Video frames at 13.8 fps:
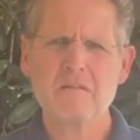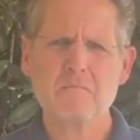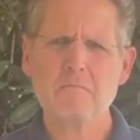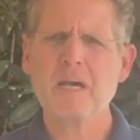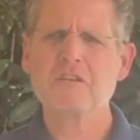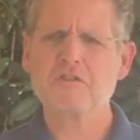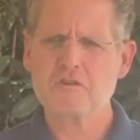
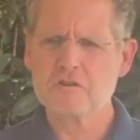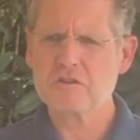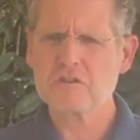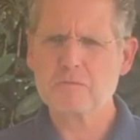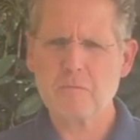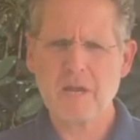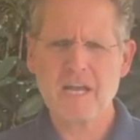
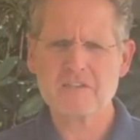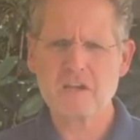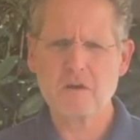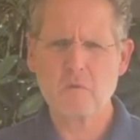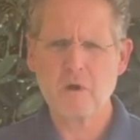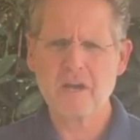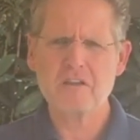mentors passing
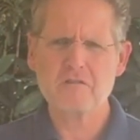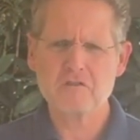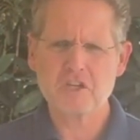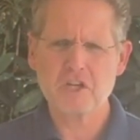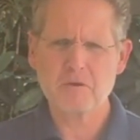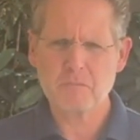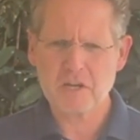away,
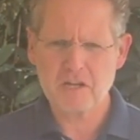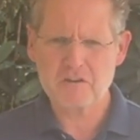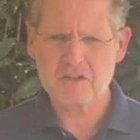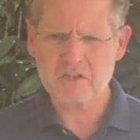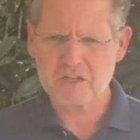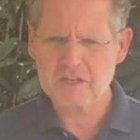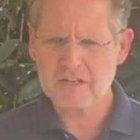Eugene
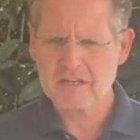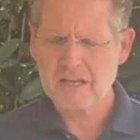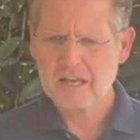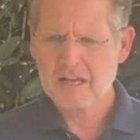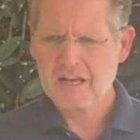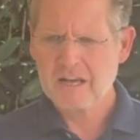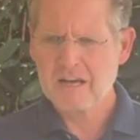Peterson,
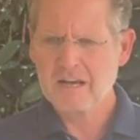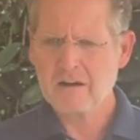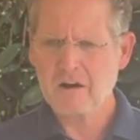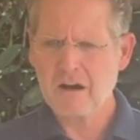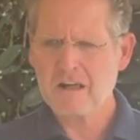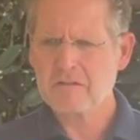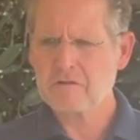
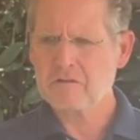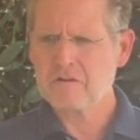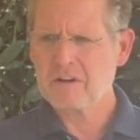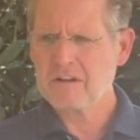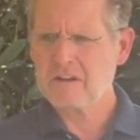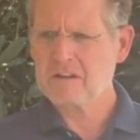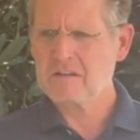
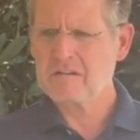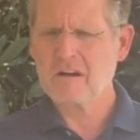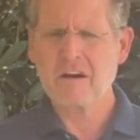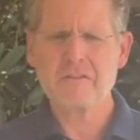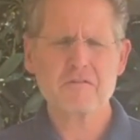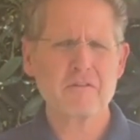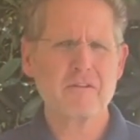
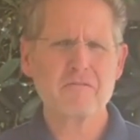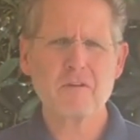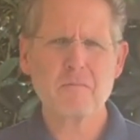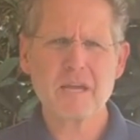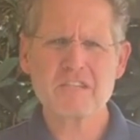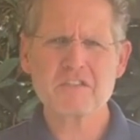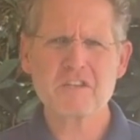author of The
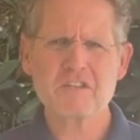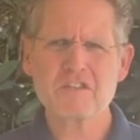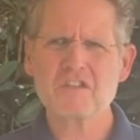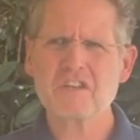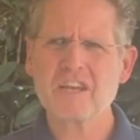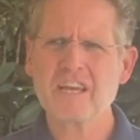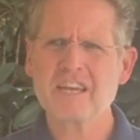
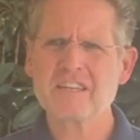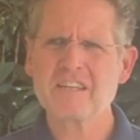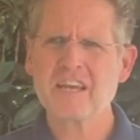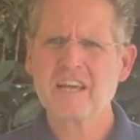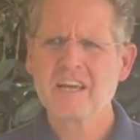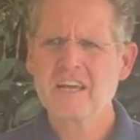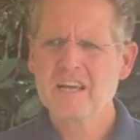Message, and
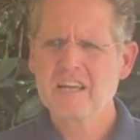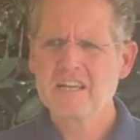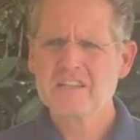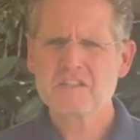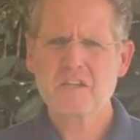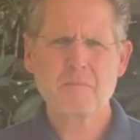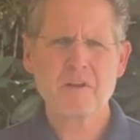
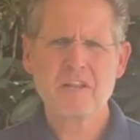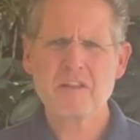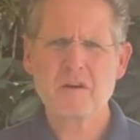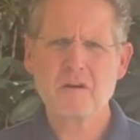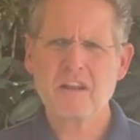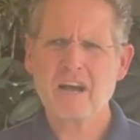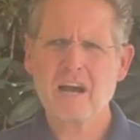somebody
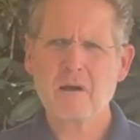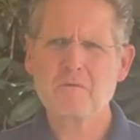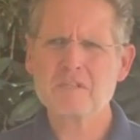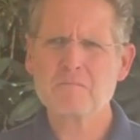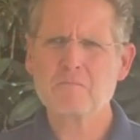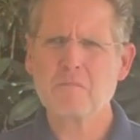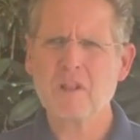that I
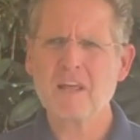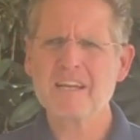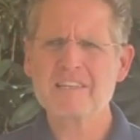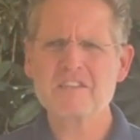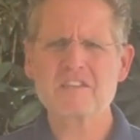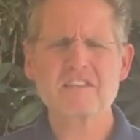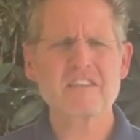was
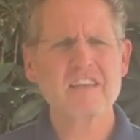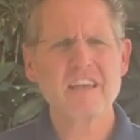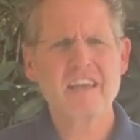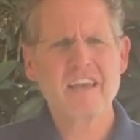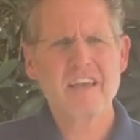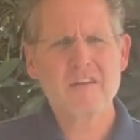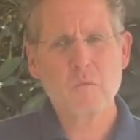blessed,
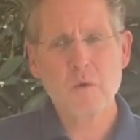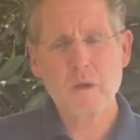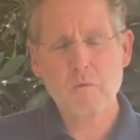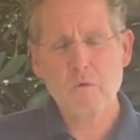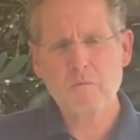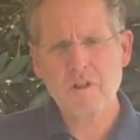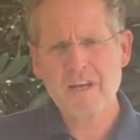and we
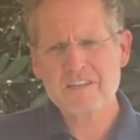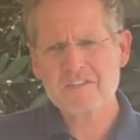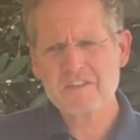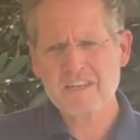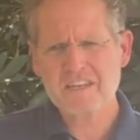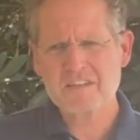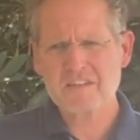were blessed
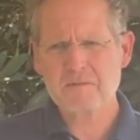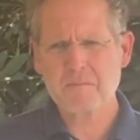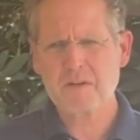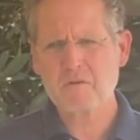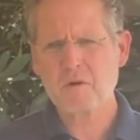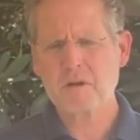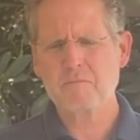to get to
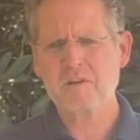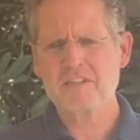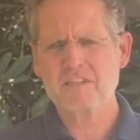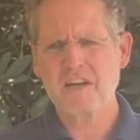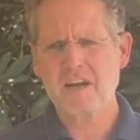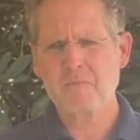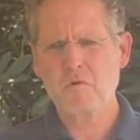spend quite a bit of
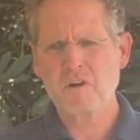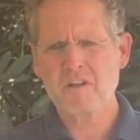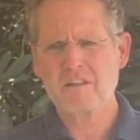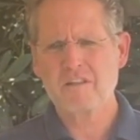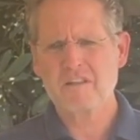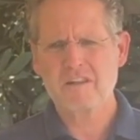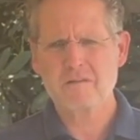time
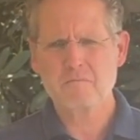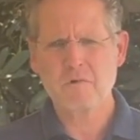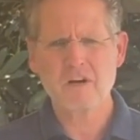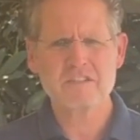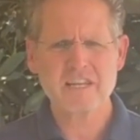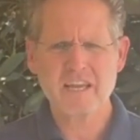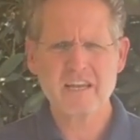with in
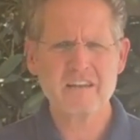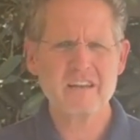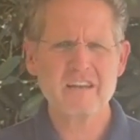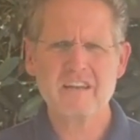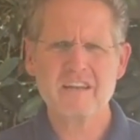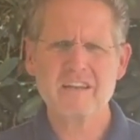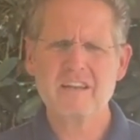
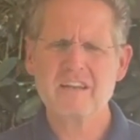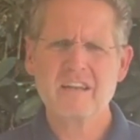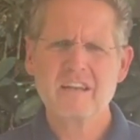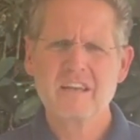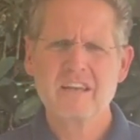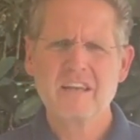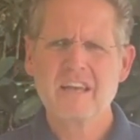Montana
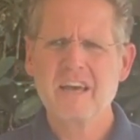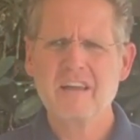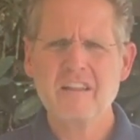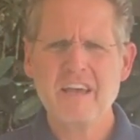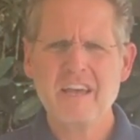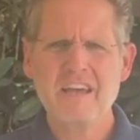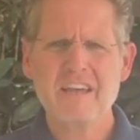and
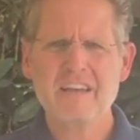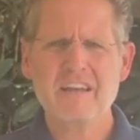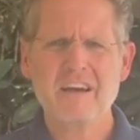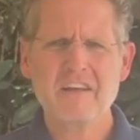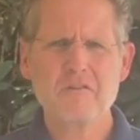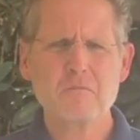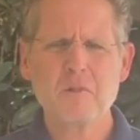LA and
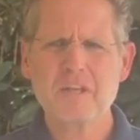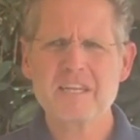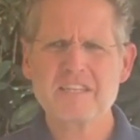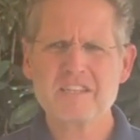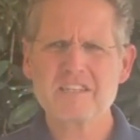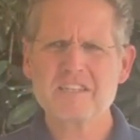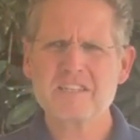other
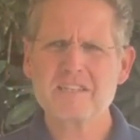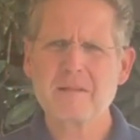places.